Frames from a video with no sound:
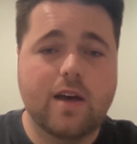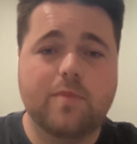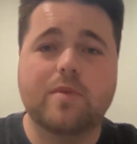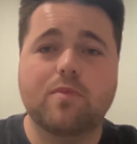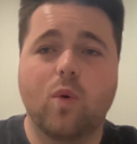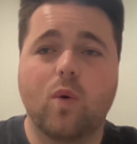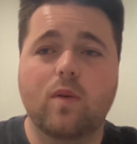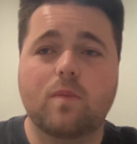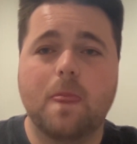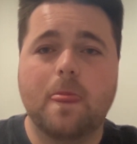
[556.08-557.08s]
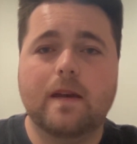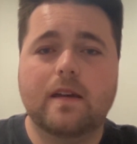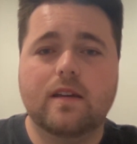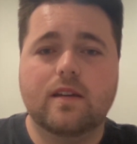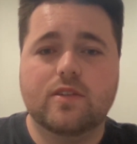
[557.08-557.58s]
a bit more
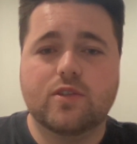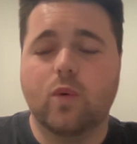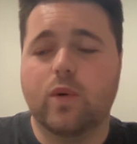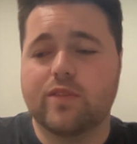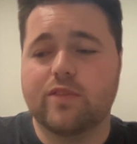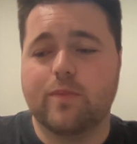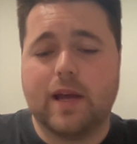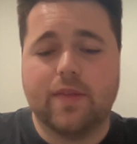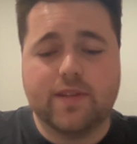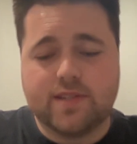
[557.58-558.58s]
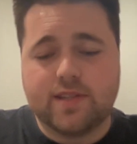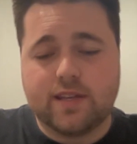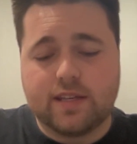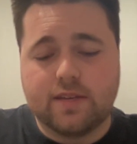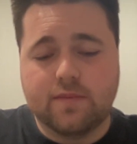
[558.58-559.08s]
talkative about this
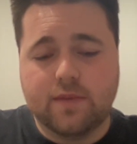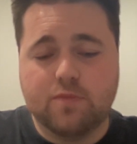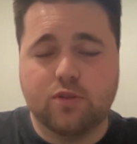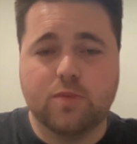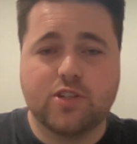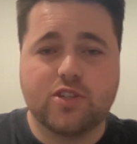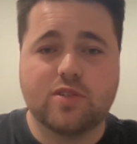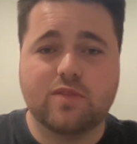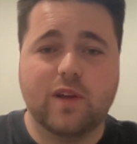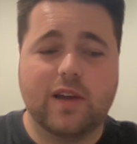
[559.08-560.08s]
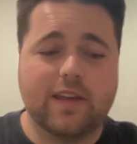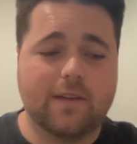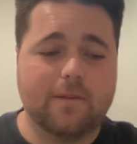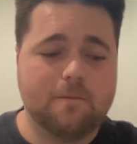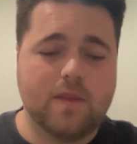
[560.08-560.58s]
thing, he probably should have
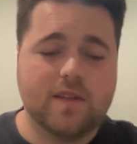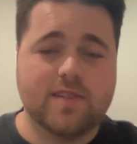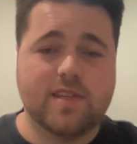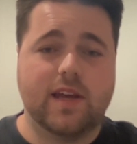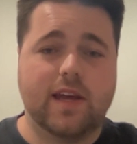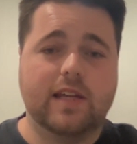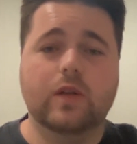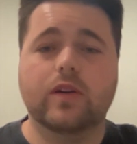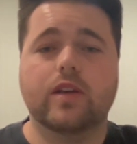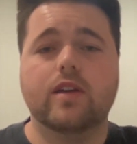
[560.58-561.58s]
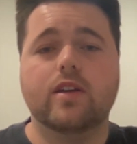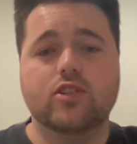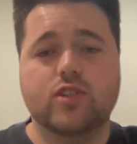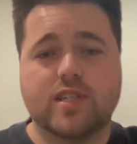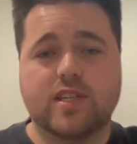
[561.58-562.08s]
said, hey, look,
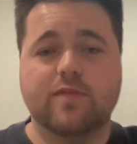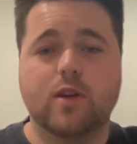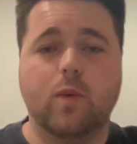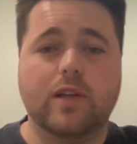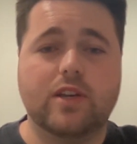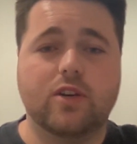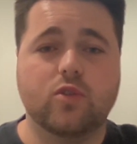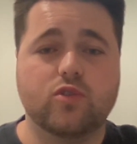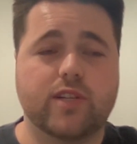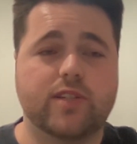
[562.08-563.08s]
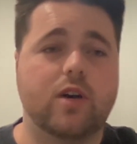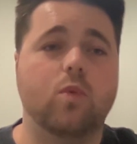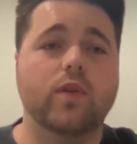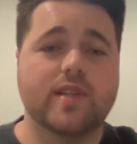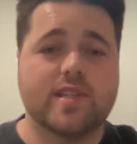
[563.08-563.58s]
just give me a 1-year contract. I
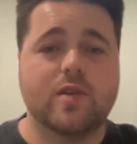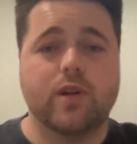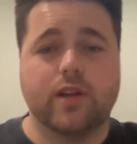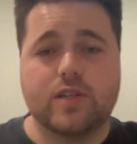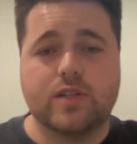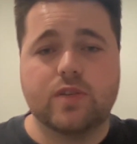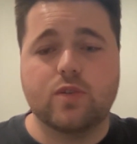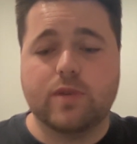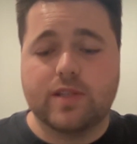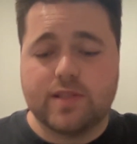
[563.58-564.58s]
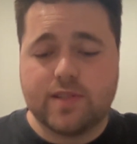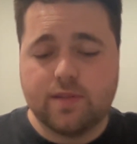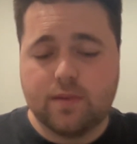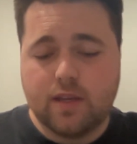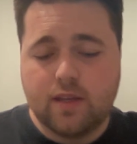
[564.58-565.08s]
want to see what I can do,
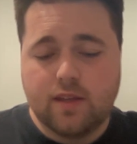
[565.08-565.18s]
because